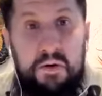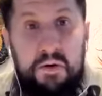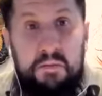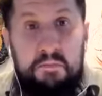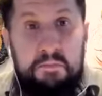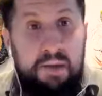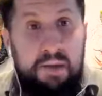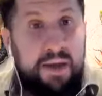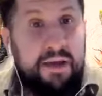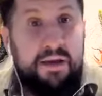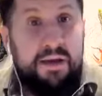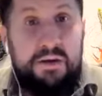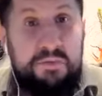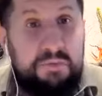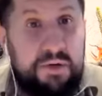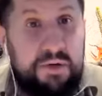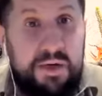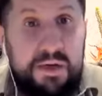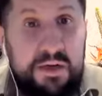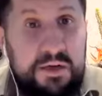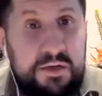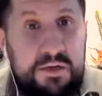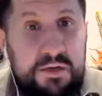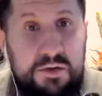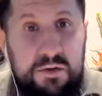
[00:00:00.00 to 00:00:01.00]
my
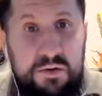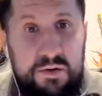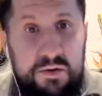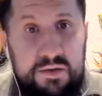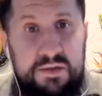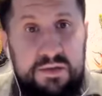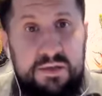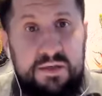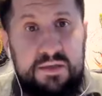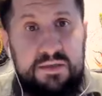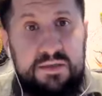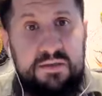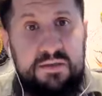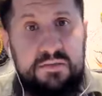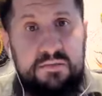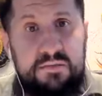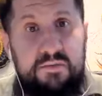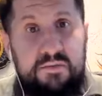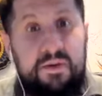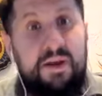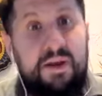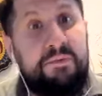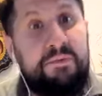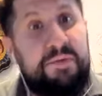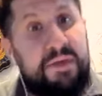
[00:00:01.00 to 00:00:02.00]
career choices,
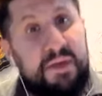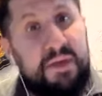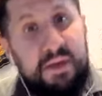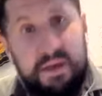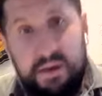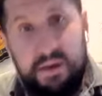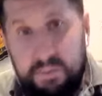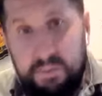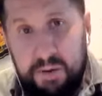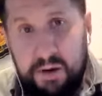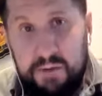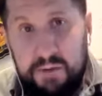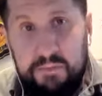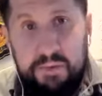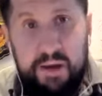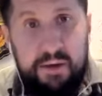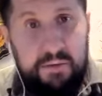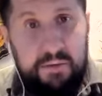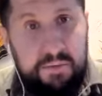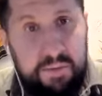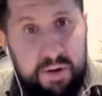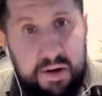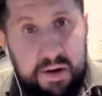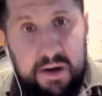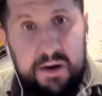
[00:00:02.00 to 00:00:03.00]
when I'm thinking about my
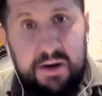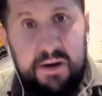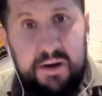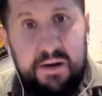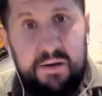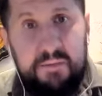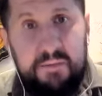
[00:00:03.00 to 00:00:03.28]
work,